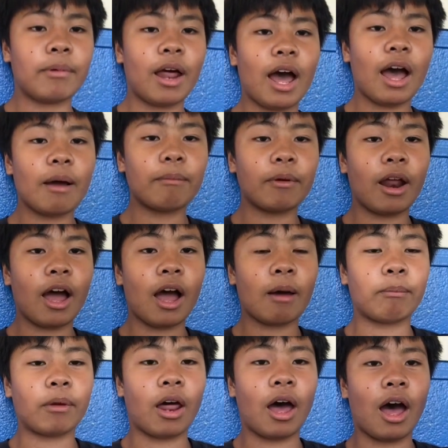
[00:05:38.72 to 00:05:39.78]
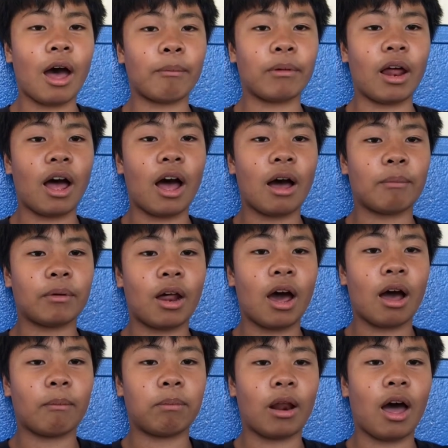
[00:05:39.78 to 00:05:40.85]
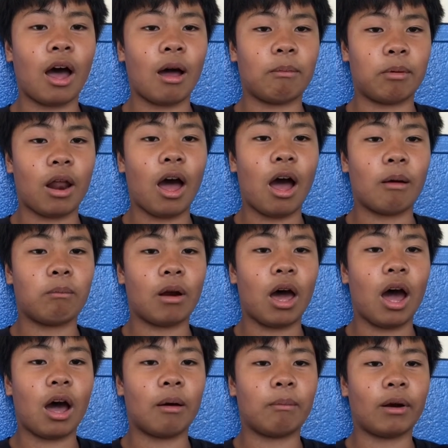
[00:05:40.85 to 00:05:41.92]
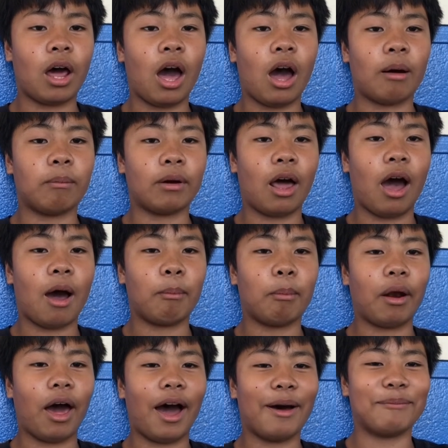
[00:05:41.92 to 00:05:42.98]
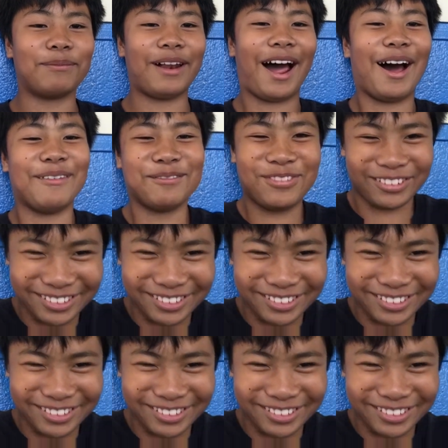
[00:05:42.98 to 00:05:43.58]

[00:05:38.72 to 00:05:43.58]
Blah blah blah blah blah blah blah blah blah blah blah blah.